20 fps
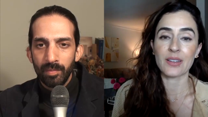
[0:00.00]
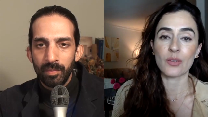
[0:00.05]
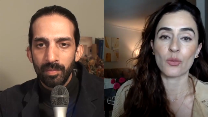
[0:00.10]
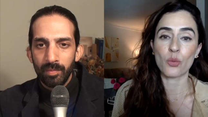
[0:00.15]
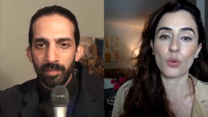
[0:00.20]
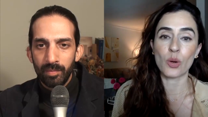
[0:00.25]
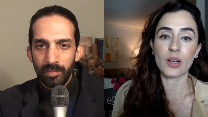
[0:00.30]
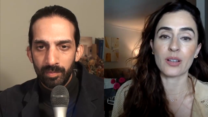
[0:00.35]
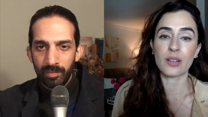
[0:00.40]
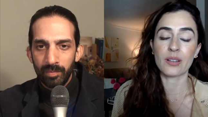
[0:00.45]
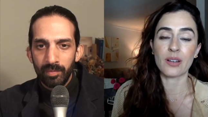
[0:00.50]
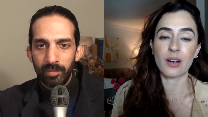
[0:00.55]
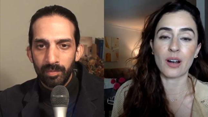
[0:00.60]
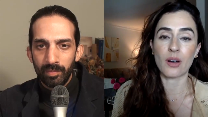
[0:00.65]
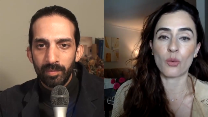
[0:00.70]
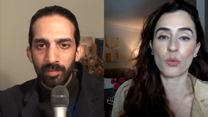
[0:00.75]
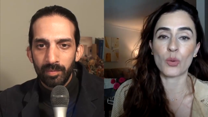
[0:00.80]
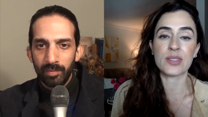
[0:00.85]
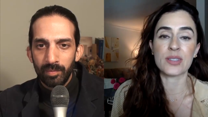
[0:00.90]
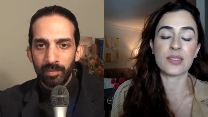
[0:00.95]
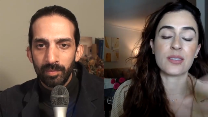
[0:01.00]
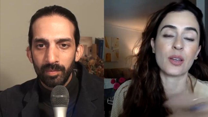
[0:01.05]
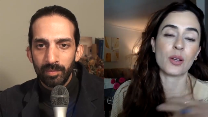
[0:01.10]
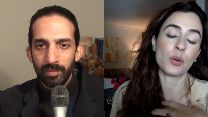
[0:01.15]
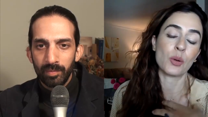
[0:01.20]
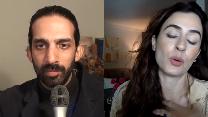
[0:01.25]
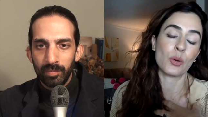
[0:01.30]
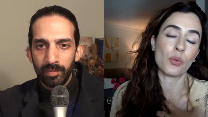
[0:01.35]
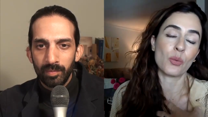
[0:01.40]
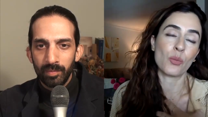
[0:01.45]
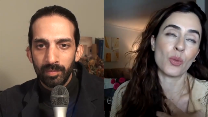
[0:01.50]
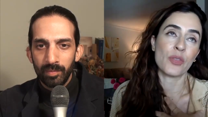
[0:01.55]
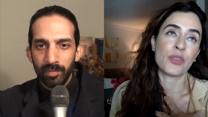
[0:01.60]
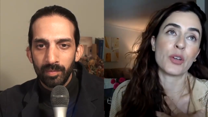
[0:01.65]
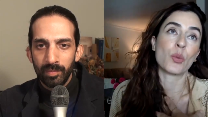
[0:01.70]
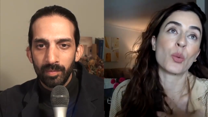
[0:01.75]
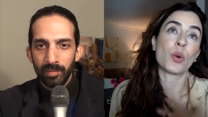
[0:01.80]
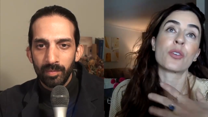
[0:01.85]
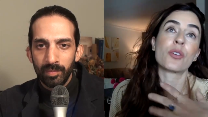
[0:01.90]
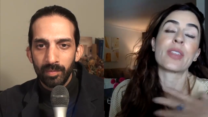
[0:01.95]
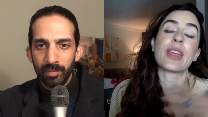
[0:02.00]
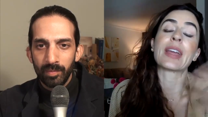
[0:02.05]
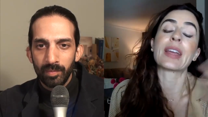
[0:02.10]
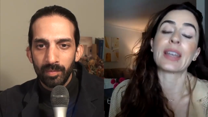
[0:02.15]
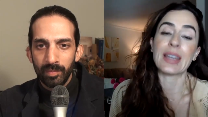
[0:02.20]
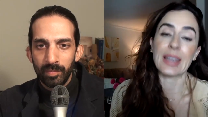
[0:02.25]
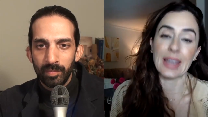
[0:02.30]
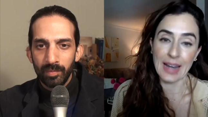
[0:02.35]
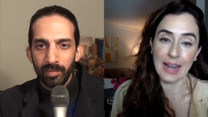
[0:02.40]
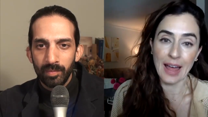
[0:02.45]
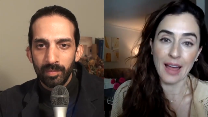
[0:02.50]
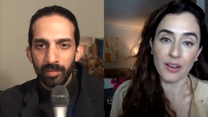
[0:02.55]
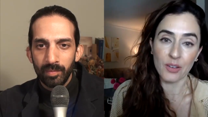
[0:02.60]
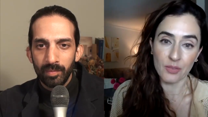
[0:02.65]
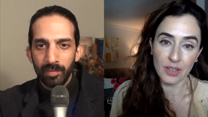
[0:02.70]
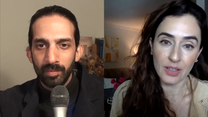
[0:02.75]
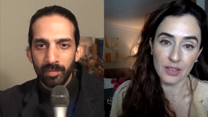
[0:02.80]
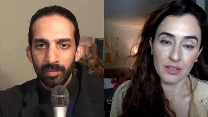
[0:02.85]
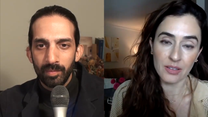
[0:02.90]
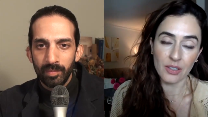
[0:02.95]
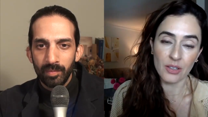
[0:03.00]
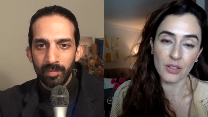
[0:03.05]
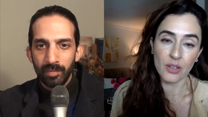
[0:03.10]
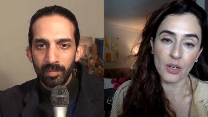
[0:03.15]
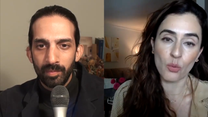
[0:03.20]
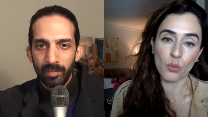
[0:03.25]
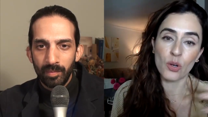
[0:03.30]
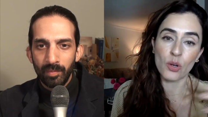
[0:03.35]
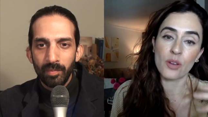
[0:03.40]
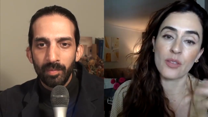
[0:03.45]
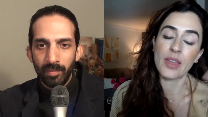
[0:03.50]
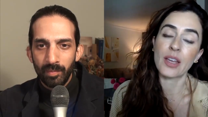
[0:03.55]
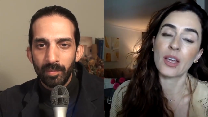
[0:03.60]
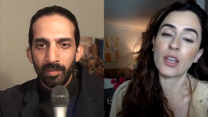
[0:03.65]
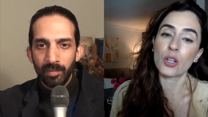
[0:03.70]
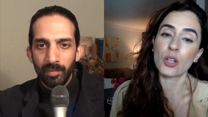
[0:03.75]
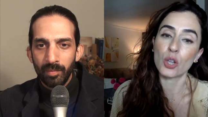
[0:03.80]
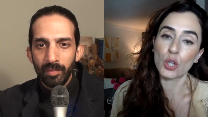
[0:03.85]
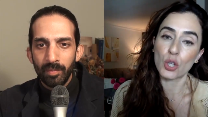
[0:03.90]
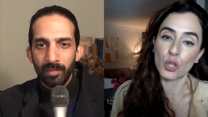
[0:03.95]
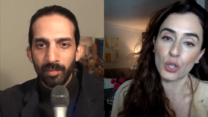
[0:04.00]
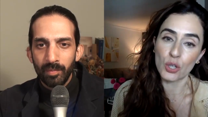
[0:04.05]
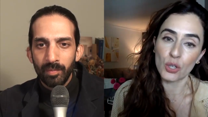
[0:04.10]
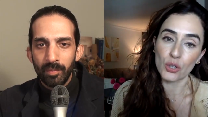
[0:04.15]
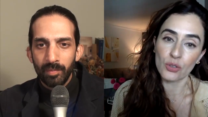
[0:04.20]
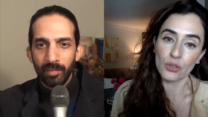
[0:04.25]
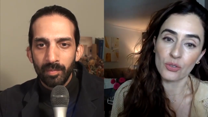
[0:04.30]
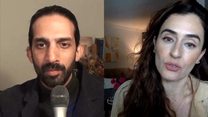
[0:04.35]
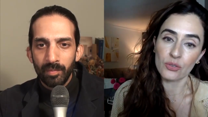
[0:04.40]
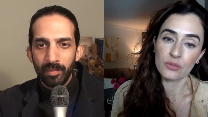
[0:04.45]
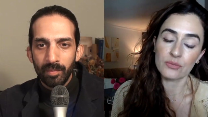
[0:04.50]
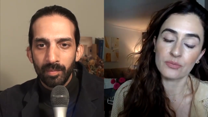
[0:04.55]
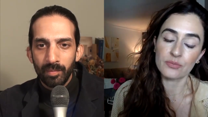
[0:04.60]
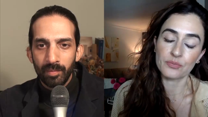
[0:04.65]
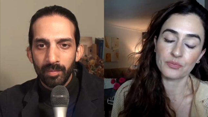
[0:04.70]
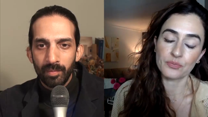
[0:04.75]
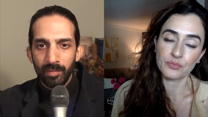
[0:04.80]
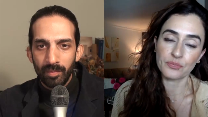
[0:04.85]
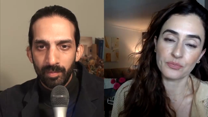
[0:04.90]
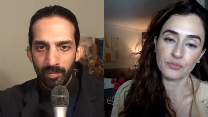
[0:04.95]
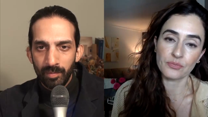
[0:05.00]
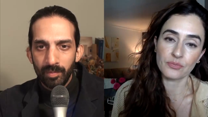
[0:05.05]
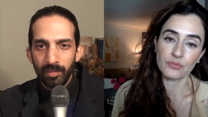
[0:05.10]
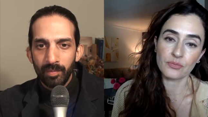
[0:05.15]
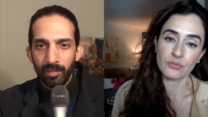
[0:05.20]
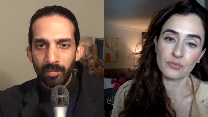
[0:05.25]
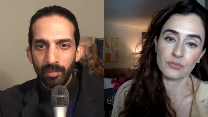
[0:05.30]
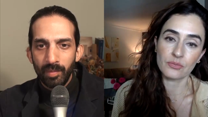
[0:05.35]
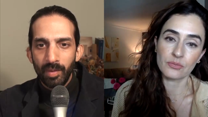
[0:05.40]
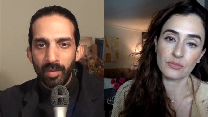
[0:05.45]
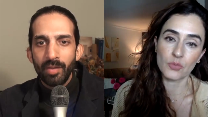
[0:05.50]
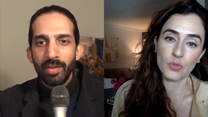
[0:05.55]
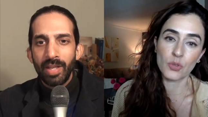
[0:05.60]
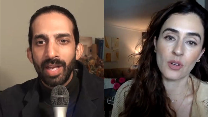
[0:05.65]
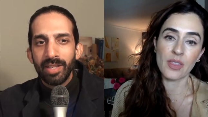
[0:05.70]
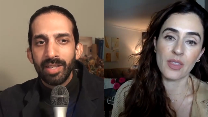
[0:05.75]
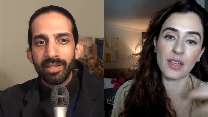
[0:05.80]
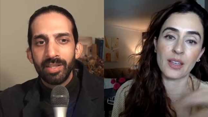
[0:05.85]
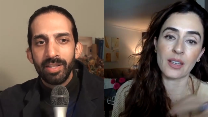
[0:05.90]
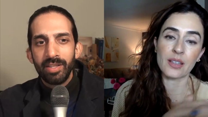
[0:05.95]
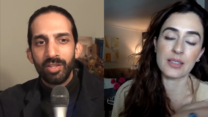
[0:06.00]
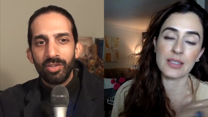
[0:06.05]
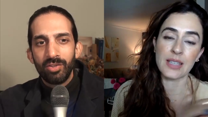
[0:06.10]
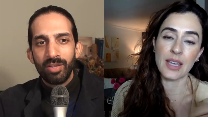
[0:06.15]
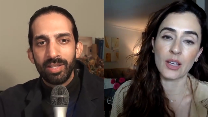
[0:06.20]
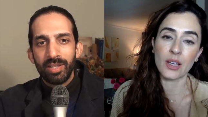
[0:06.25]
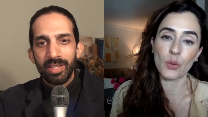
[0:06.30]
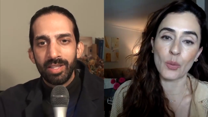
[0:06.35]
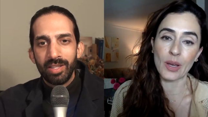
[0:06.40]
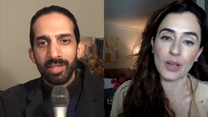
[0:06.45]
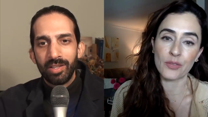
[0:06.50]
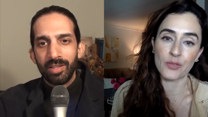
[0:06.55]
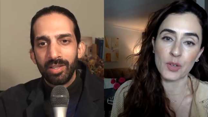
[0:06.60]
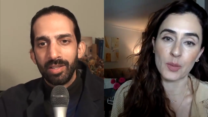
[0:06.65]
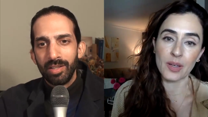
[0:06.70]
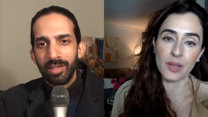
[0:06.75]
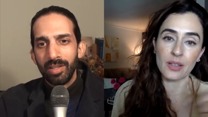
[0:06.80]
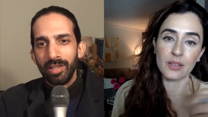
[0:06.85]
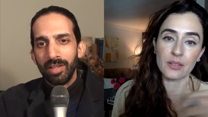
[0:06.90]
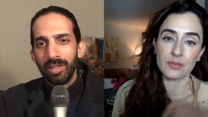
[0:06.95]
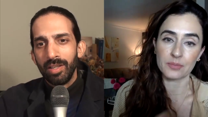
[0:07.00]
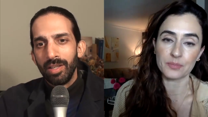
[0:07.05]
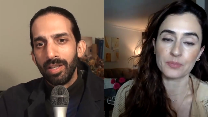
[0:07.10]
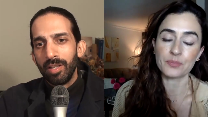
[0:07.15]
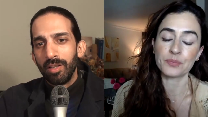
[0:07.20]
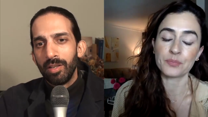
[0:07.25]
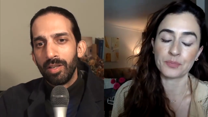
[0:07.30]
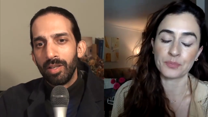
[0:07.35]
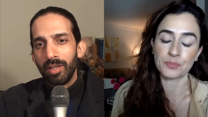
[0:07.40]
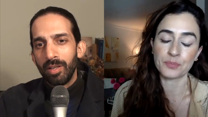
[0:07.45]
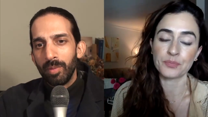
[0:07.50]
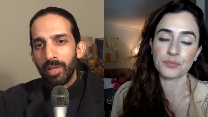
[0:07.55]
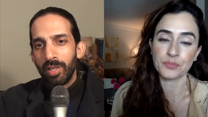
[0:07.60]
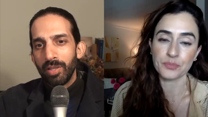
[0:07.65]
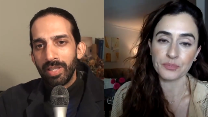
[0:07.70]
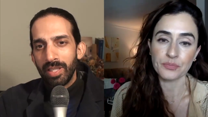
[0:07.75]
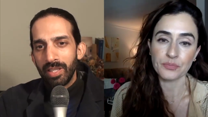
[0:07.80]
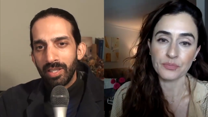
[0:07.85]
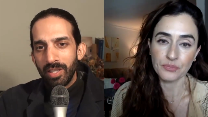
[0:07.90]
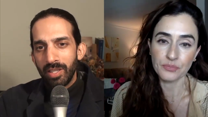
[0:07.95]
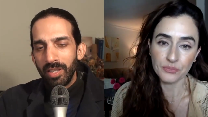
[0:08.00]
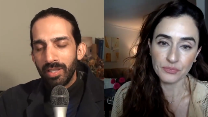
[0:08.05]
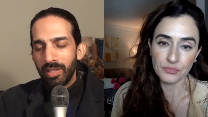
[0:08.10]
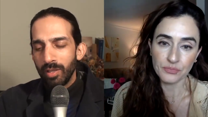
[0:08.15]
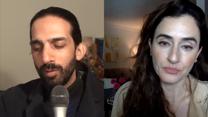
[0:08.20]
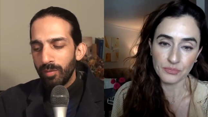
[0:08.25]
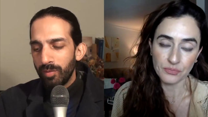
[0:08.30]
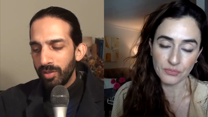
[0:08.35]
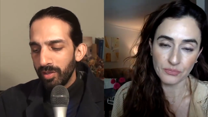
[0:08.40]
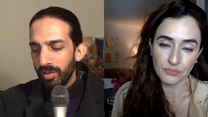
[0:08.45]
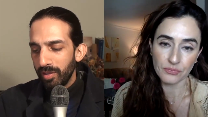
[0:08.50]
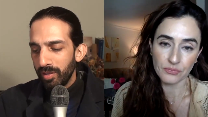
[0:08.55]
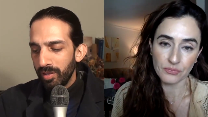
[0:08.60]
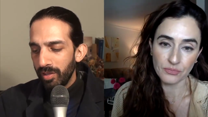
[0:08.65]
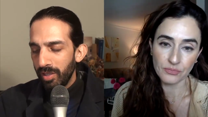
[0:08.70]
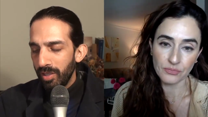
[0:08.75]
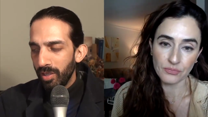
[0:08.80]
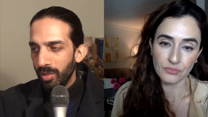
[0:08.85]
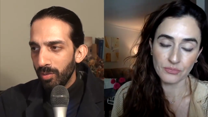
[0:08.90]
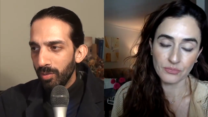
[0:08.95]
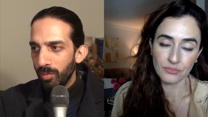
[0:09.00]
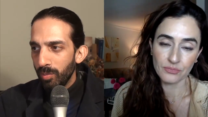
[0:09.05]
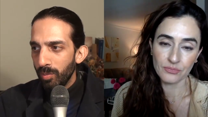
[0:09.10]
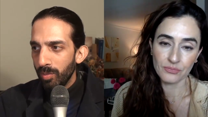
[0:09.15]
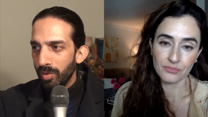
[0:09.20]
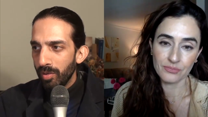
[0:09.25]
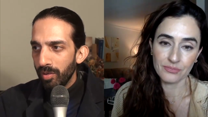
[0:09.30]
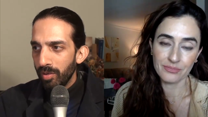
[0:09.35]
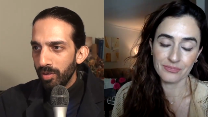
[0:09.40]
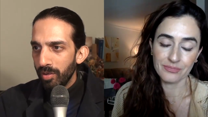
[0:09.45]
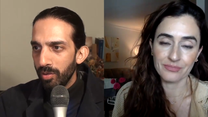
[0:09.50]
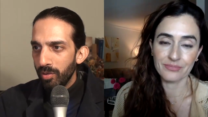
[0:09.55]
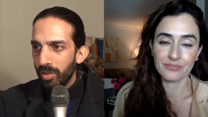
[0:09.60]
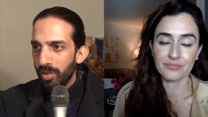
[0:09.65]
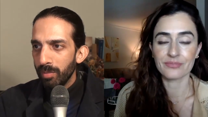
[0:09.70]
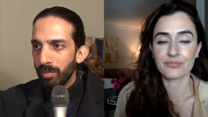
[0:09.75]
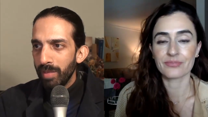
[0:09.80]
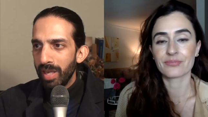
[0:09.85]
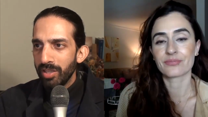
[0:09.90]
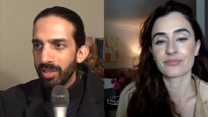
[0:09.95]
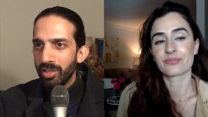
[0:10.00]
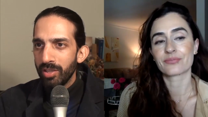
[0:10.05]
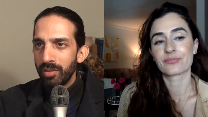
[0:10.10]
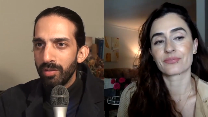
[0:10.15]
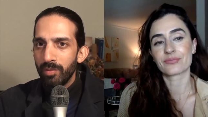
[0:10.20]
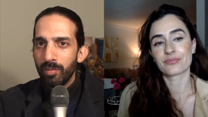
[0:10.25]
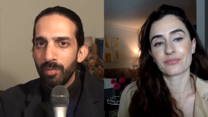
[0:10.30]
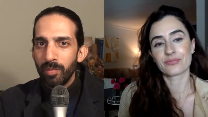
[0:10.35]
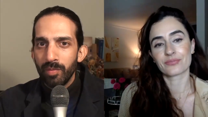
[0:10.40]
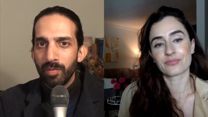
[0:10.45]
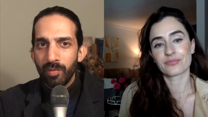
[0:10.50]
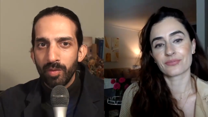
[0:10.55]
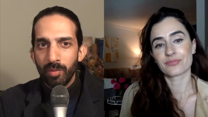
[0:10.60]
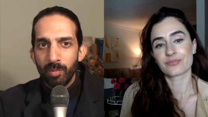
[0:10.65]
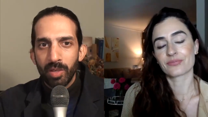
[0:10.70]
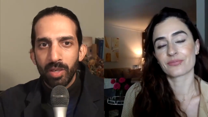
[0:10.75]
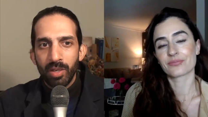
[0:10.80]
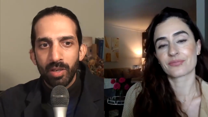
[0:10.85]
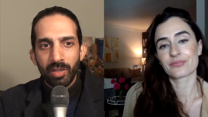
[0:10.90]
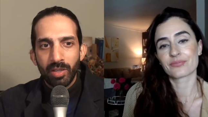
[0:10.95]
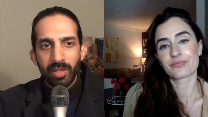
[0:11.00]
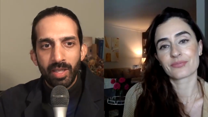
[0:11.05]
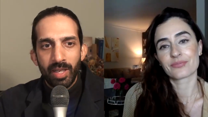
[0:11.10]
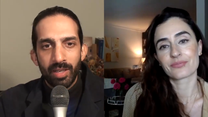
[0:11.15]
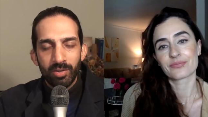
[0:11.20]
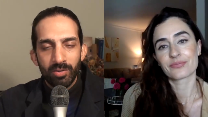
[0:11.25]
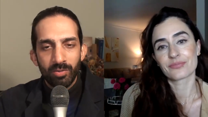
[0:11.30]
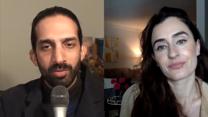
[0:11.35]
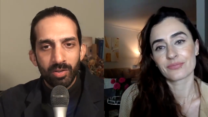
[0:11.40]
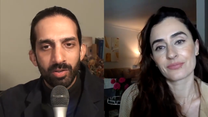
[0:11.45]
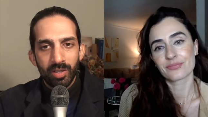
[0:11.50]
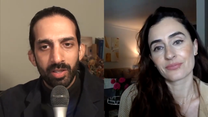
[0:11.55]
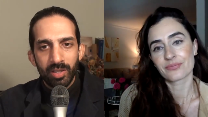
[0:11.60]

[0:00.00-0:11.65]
Speaker 1: What what's their what their what are they going to get out of it? You know, what are they going to learn? That's
Speaker 2: interesting mm-hmm. because it's it's often you know you can imagine from an architect's or